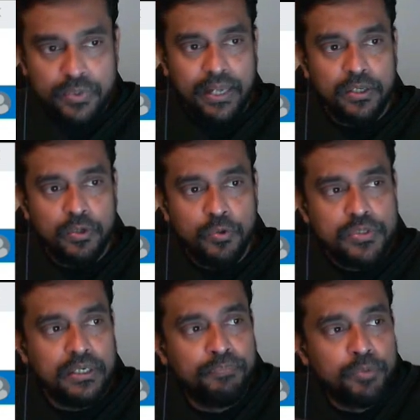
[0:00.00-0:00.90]
We can
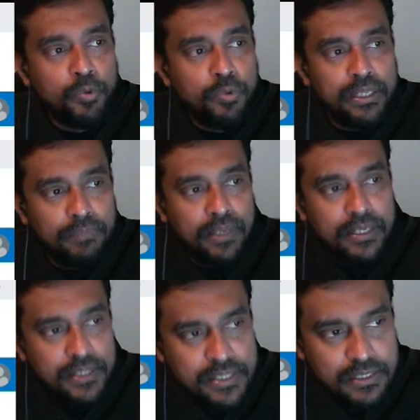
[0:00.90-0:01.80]
use approved
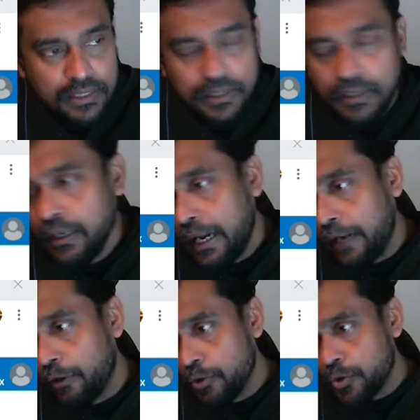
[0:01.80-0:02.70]
images,
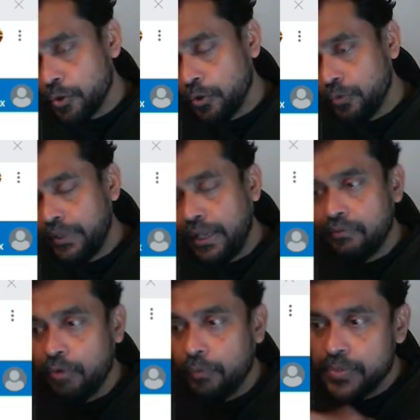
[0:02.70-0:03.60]
and also we
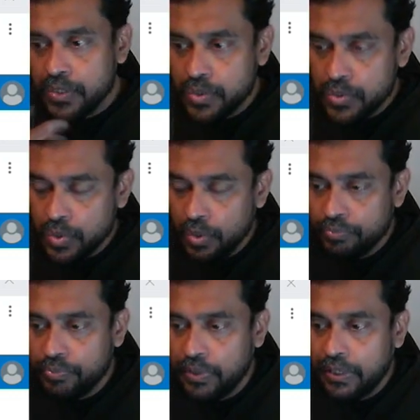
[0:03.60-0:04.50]
have options of
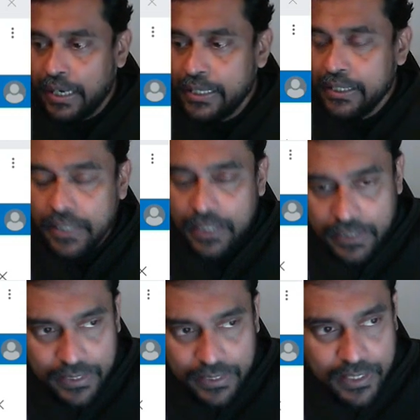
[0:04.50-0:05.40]
running
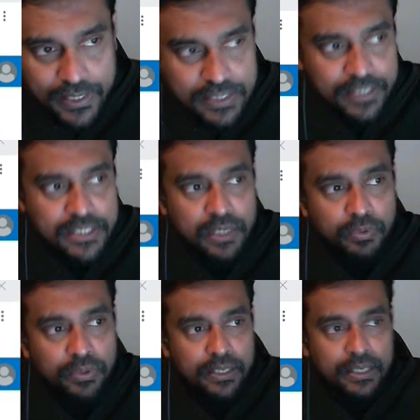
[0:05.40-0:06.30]
containers,
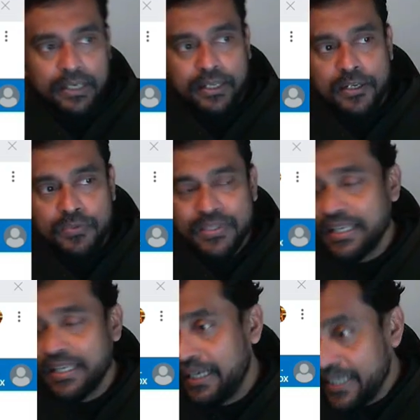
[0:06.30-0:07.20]
executing containers with
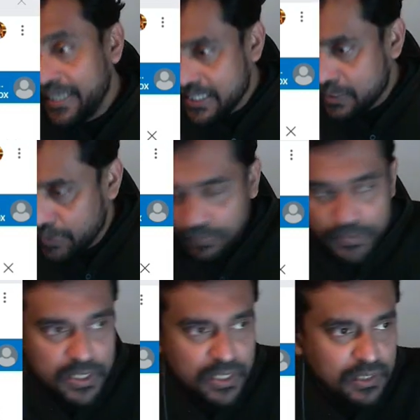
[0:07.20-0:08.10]
least
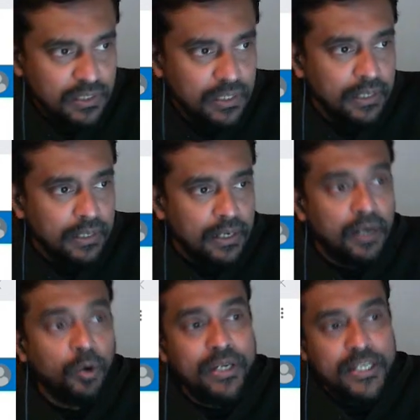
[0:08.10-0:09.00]
permission
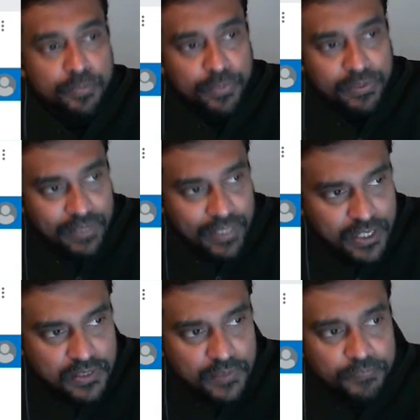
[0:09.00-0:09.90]
or least
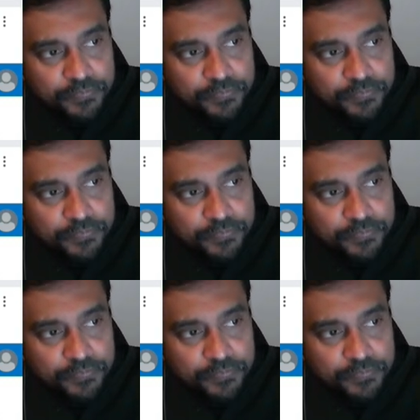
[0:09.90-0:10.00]
privilege.